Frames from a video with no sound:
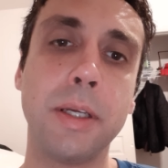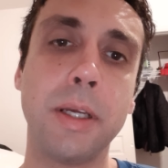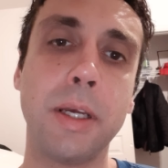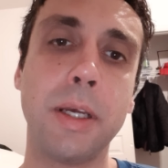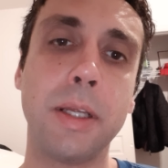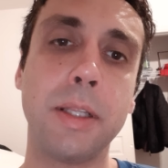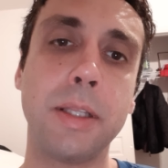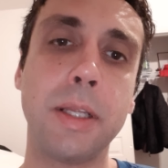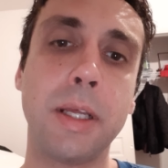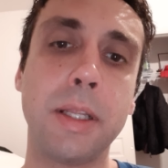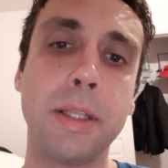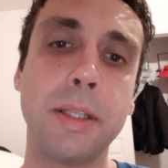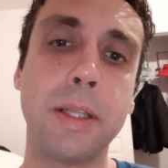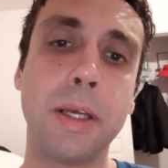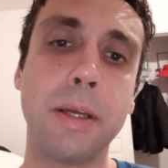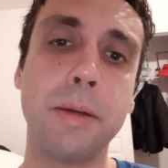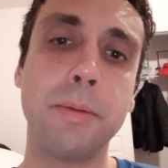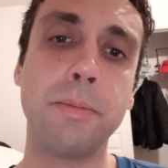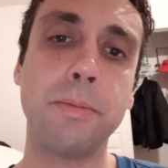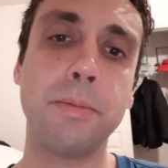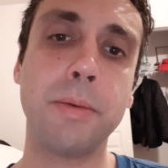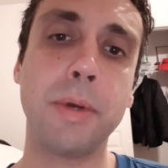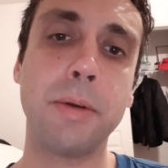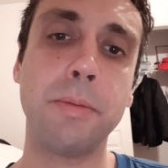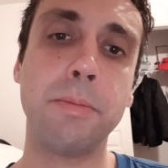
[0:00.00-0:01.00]
at that
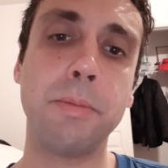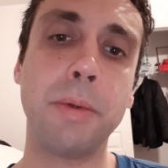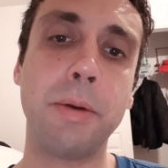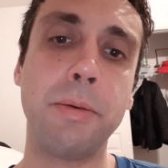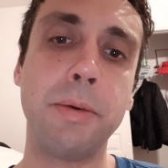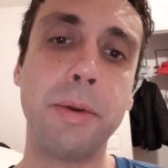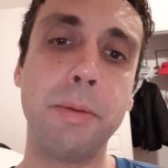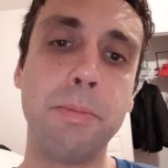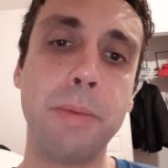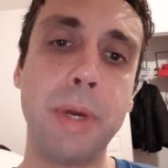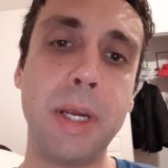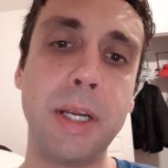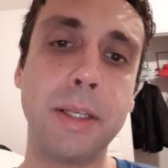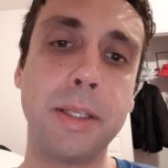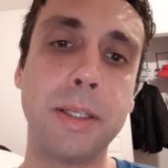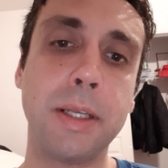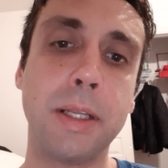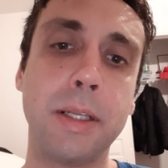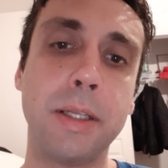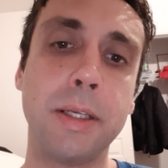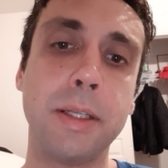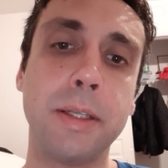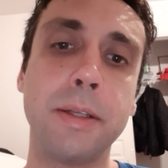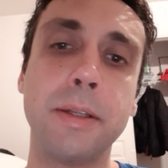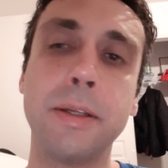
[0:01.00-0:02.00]
time uh, Mary
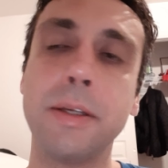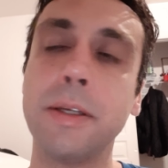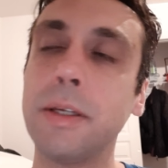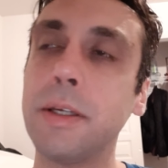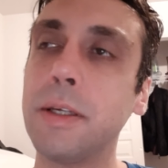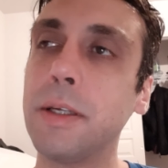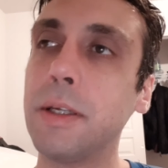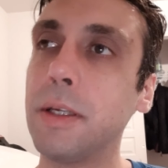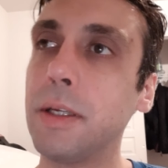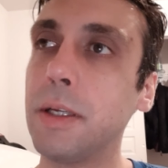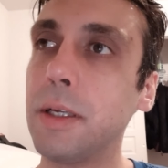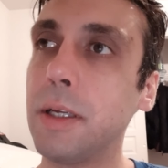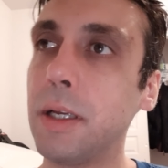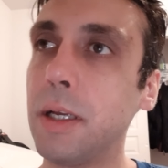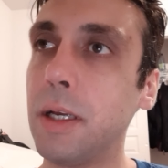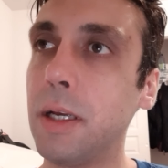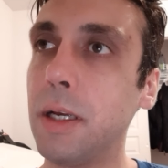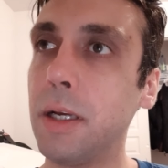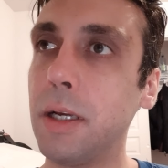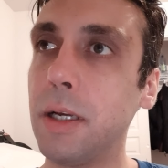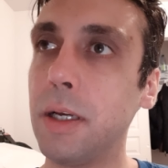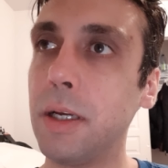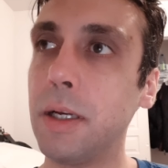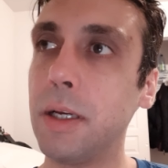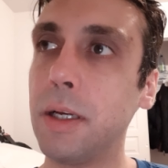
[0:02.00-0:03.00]
Magdalene,
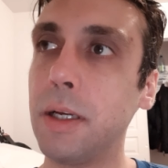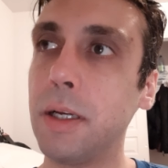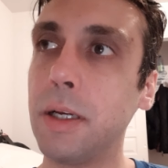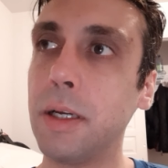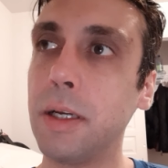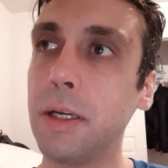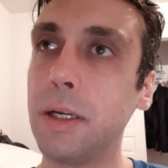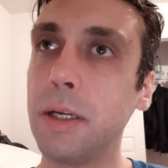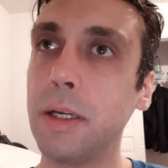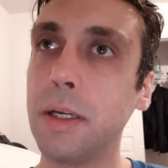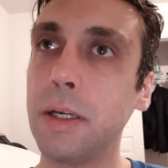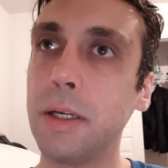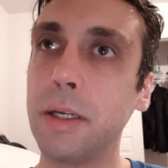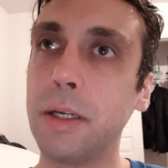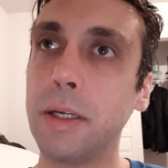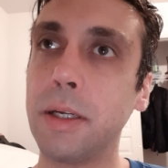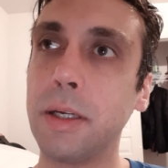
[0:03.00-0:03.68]
uh,